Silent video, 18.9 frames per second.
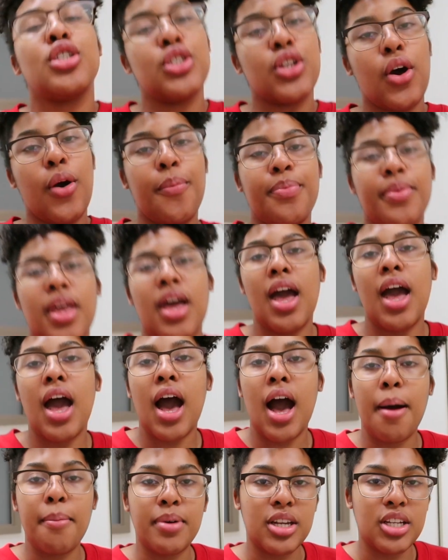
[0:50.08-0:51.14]
So
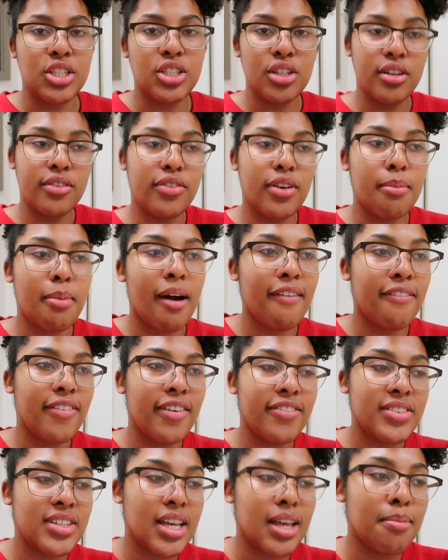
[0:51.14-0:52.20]
I'm gonna chill for about
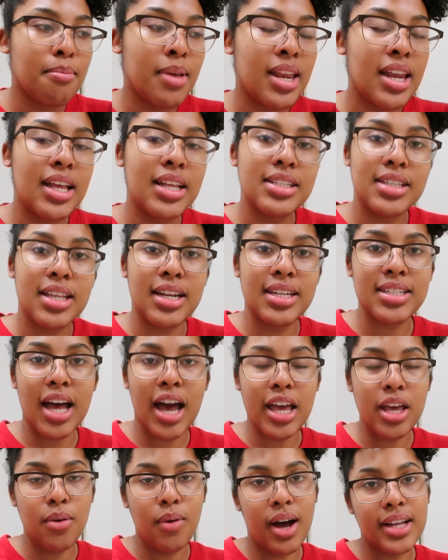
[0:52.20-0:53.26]
15 minutes, then it's
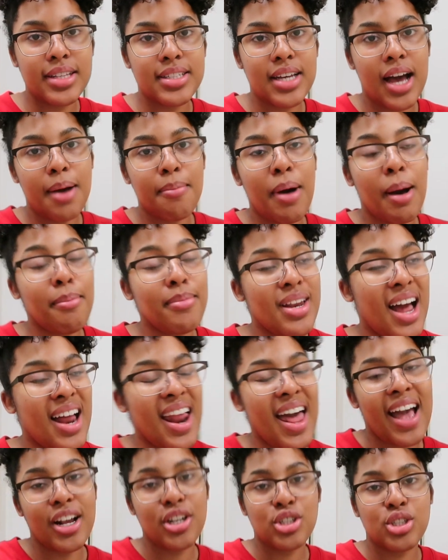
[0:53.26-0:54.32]
IUI time. I'm
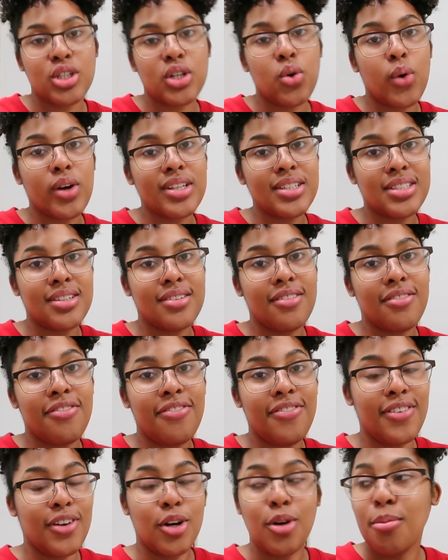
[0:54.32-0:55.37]
not actually going to
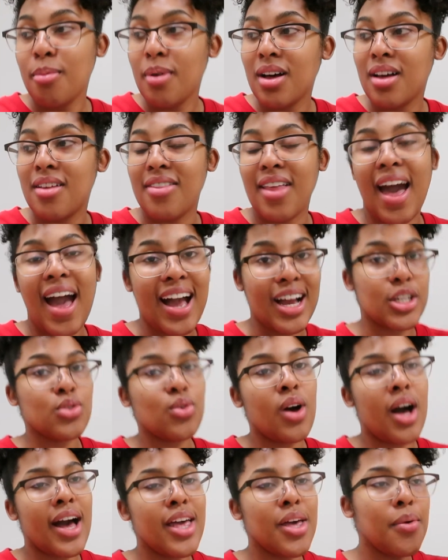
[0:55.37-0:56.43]
film the
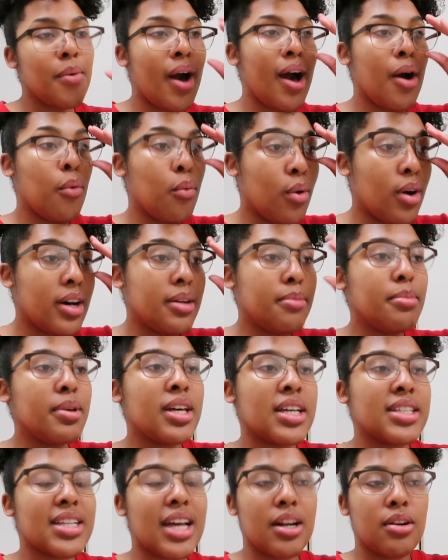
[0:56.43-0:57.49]
actual IUI, one,
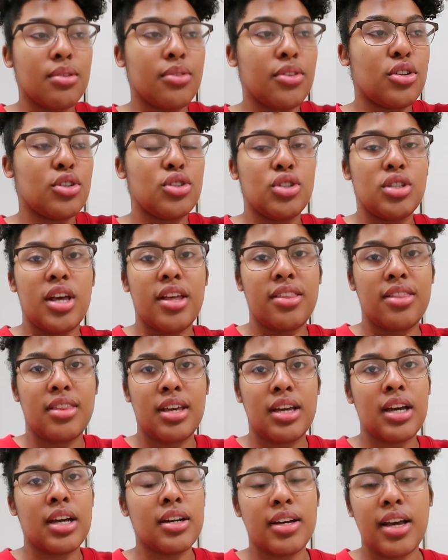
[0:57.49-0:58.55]
because there's
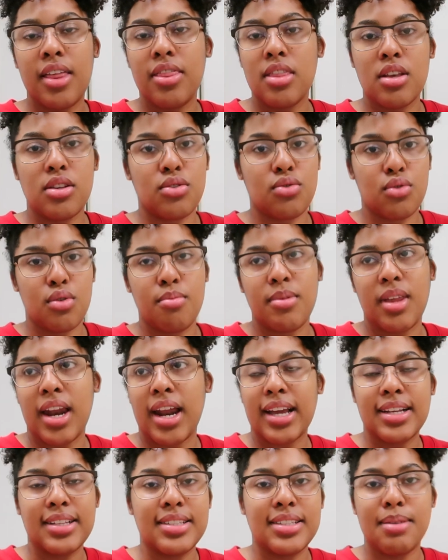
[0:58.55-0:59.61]
nothing in this room that
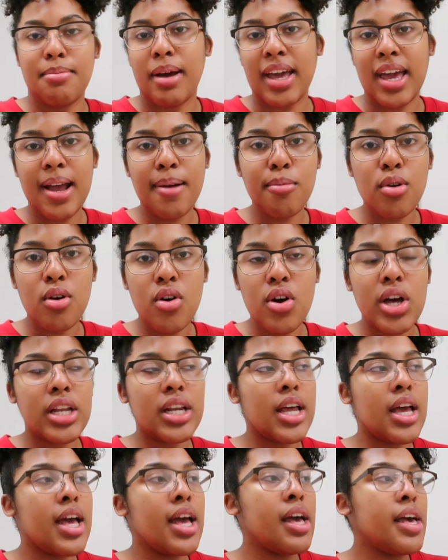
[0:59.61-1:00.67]
I can set my camera
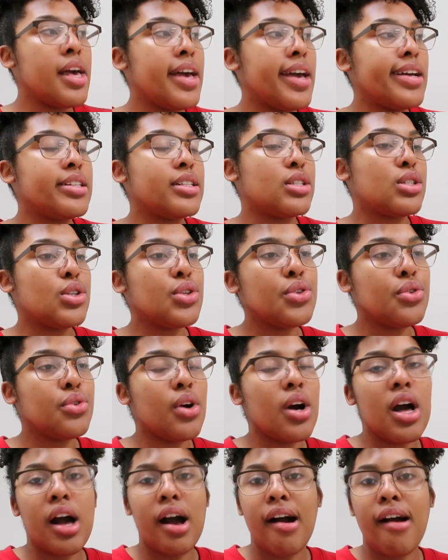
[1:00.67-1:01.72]
on, and
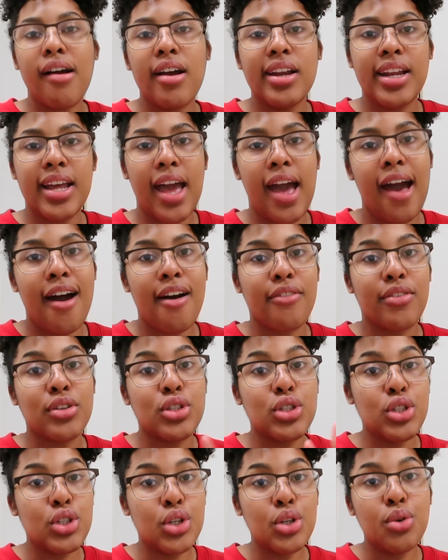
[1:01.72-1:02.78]
two, I already have
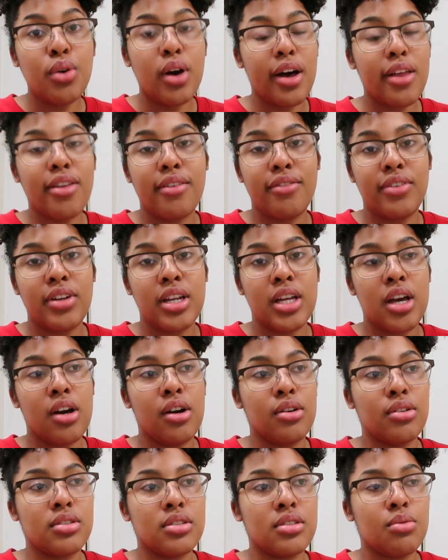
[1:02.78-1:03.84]
two other
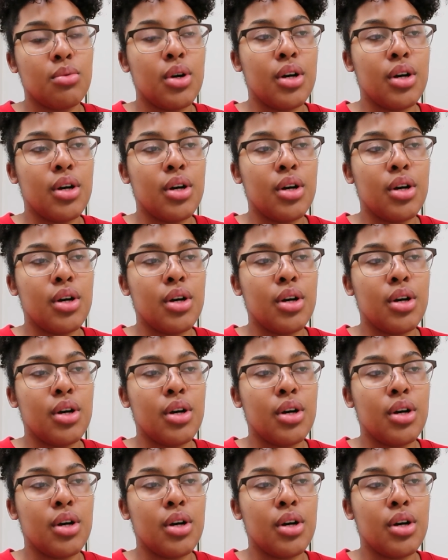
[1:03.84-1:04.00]
videos,